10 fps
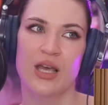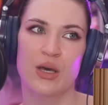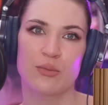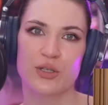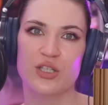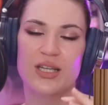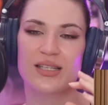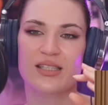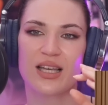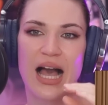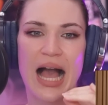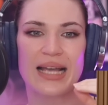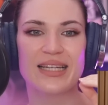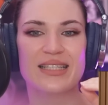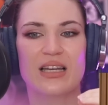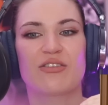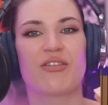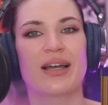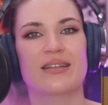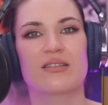which is kind of that
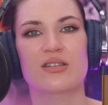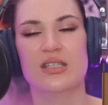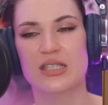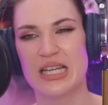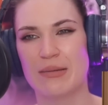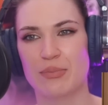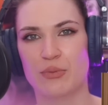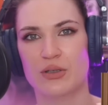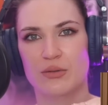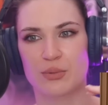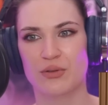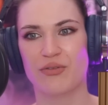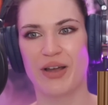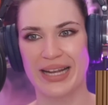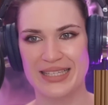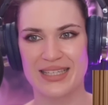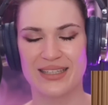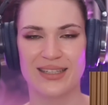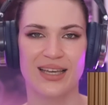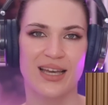final step when you're
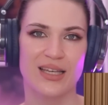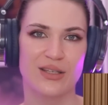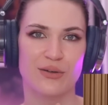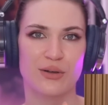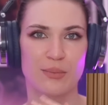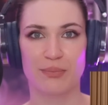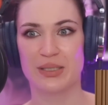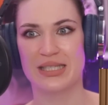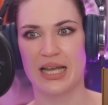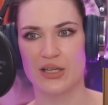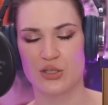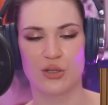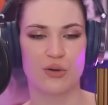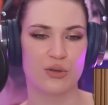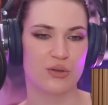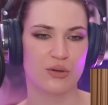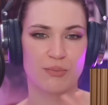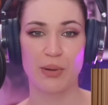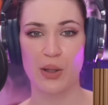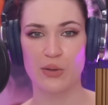perfecting your passaggio, your
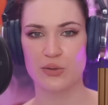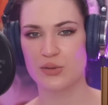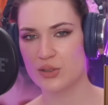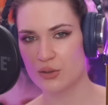builds,